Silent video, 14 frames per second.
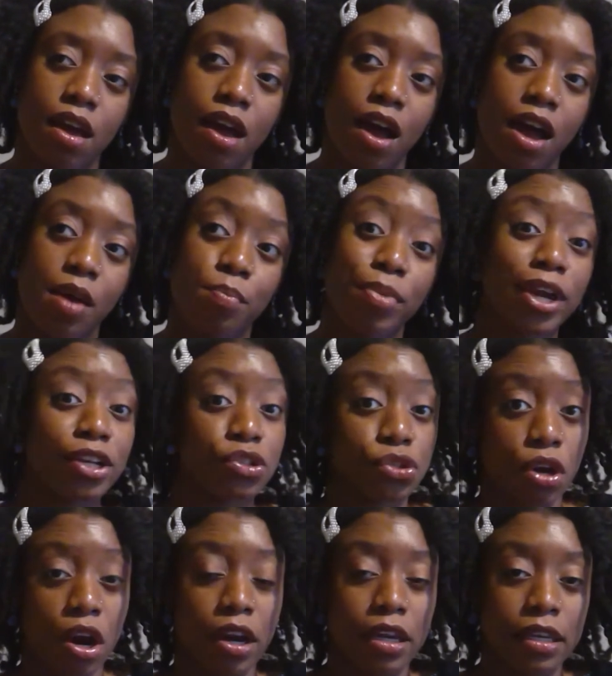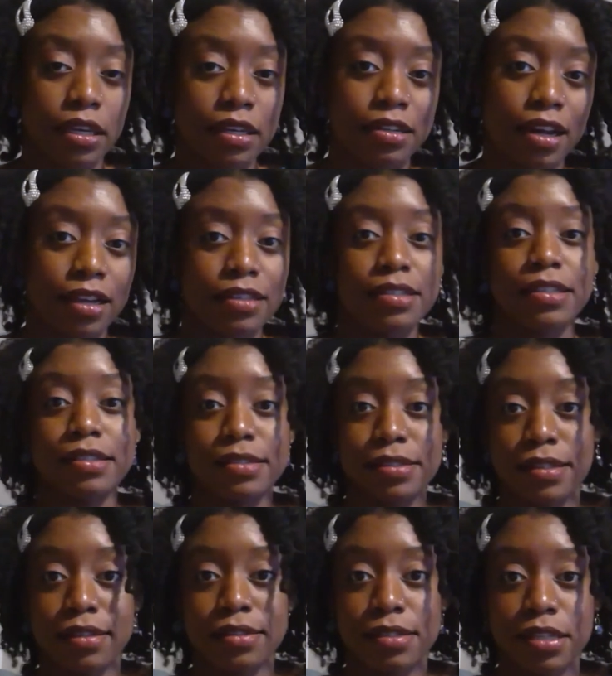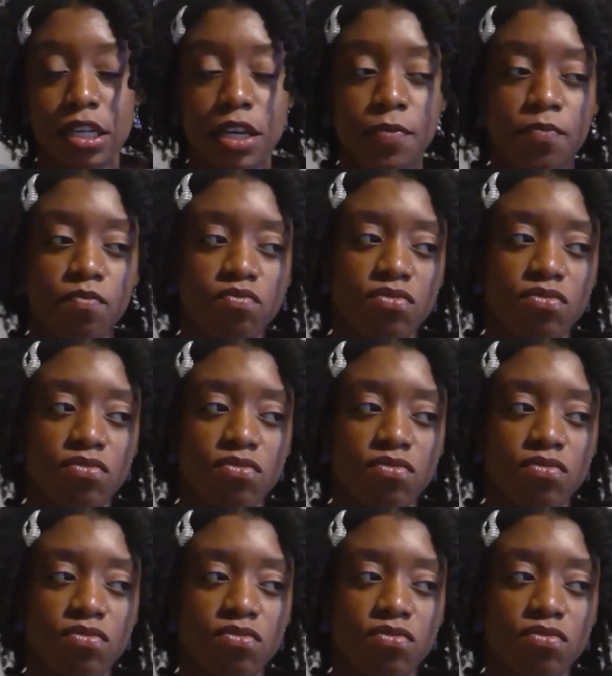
patriarchy in 1960.